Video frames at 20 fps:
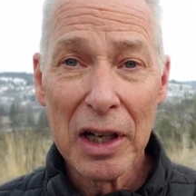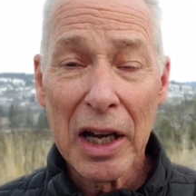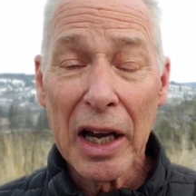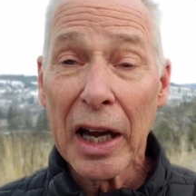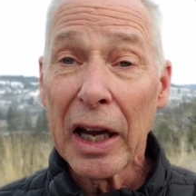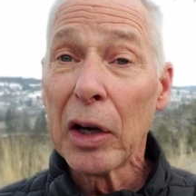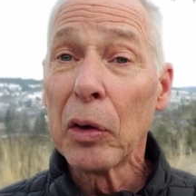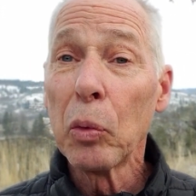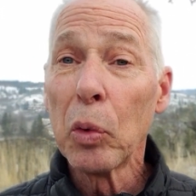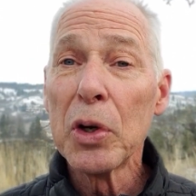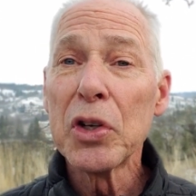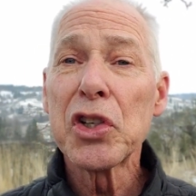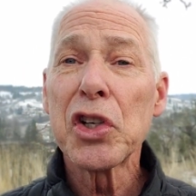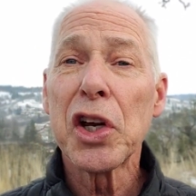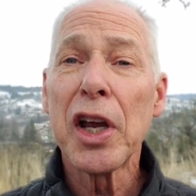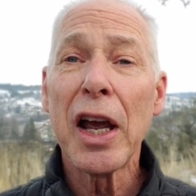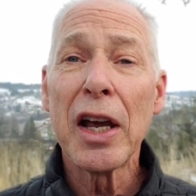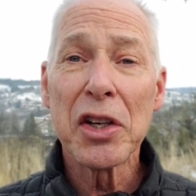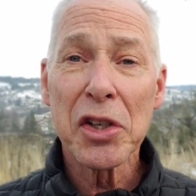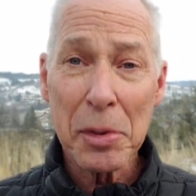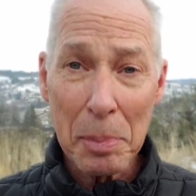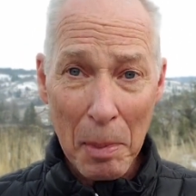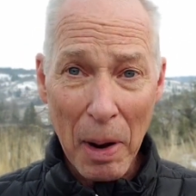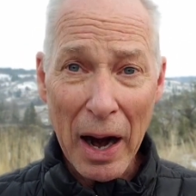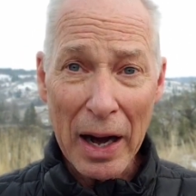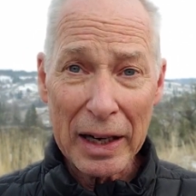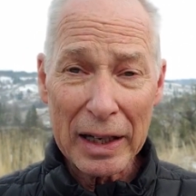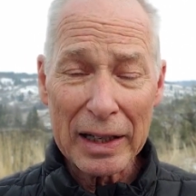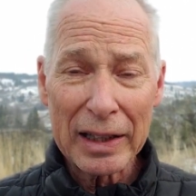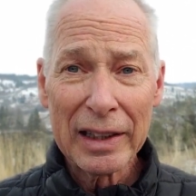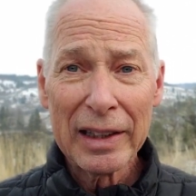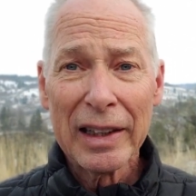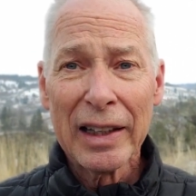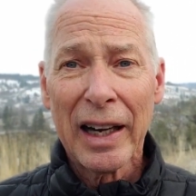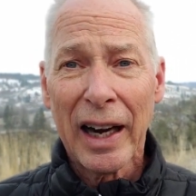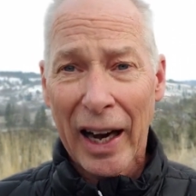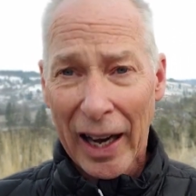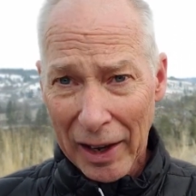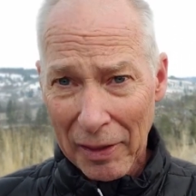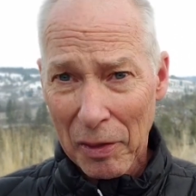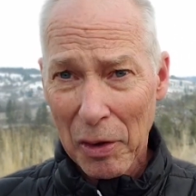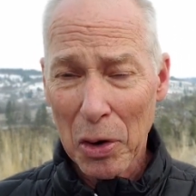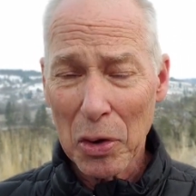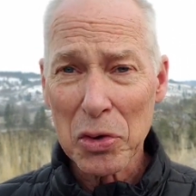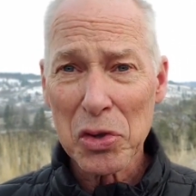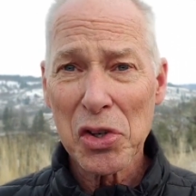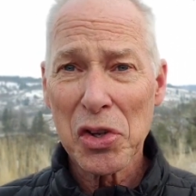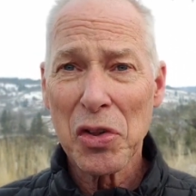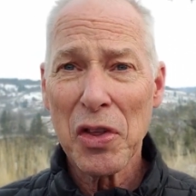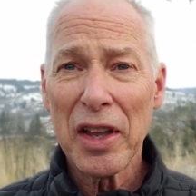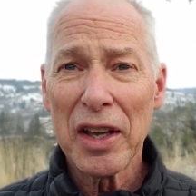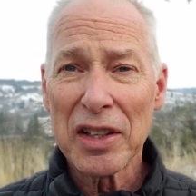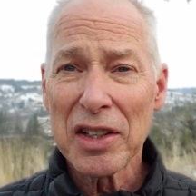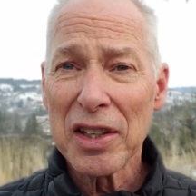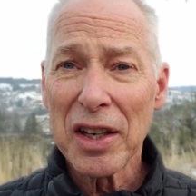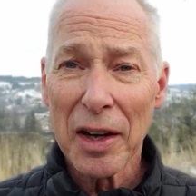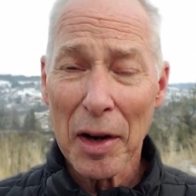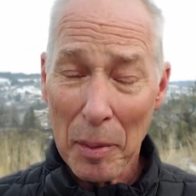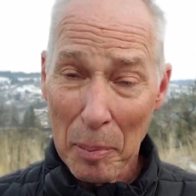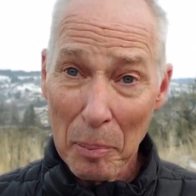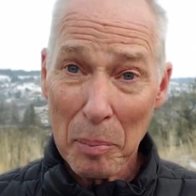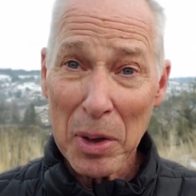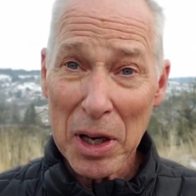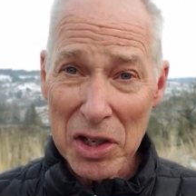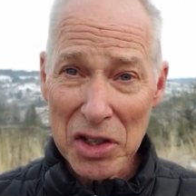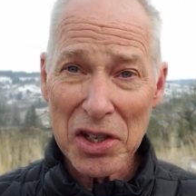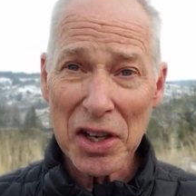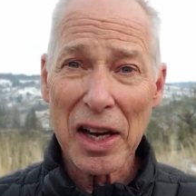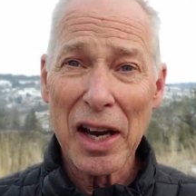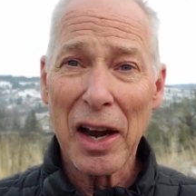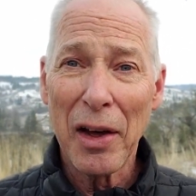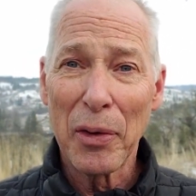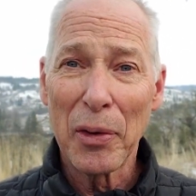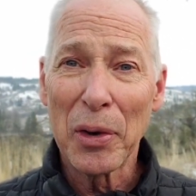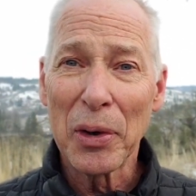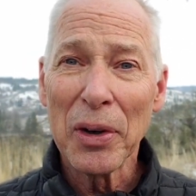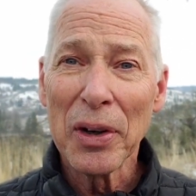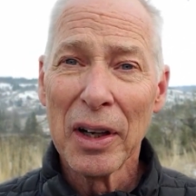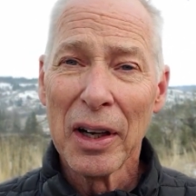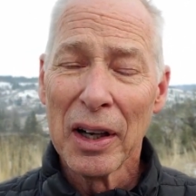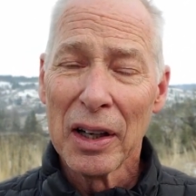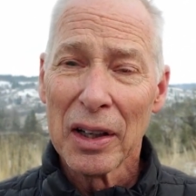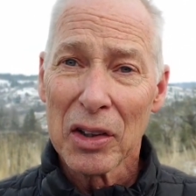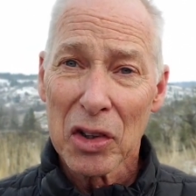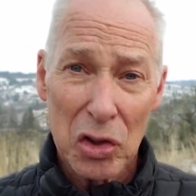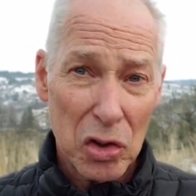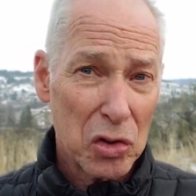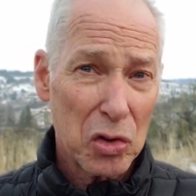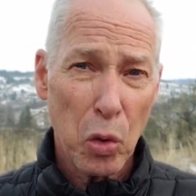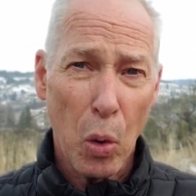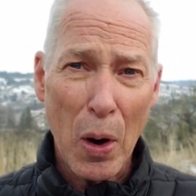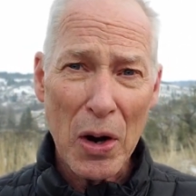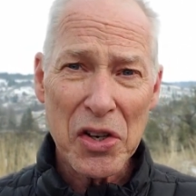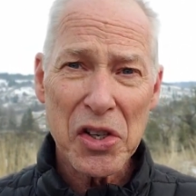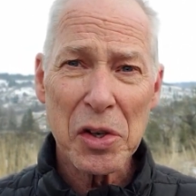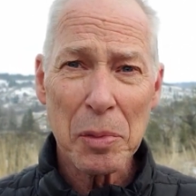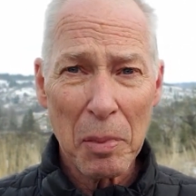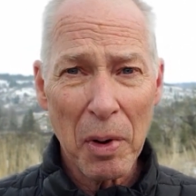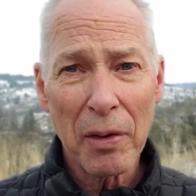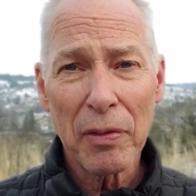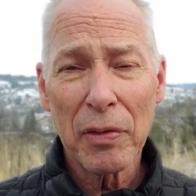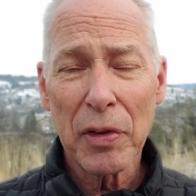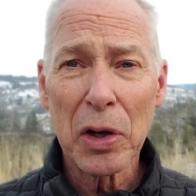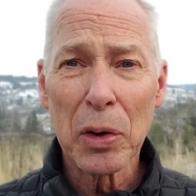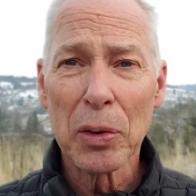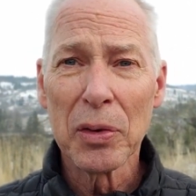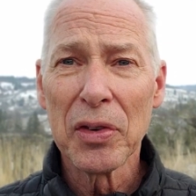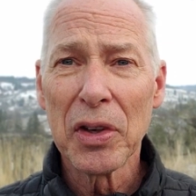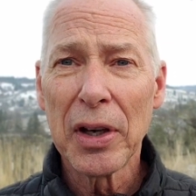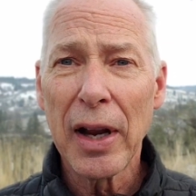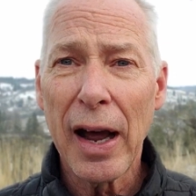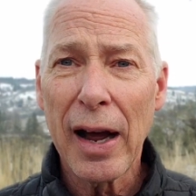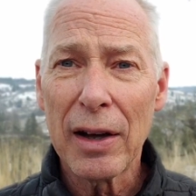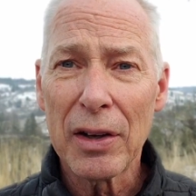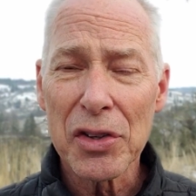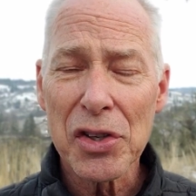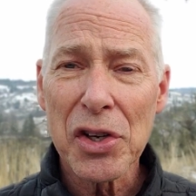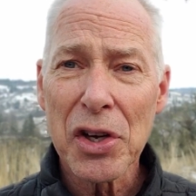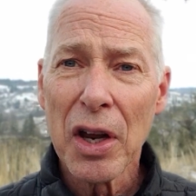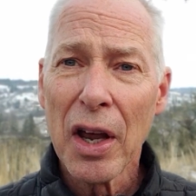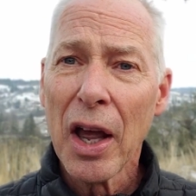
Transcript: in which case Mike and those that meet together twice a month here in the Dalles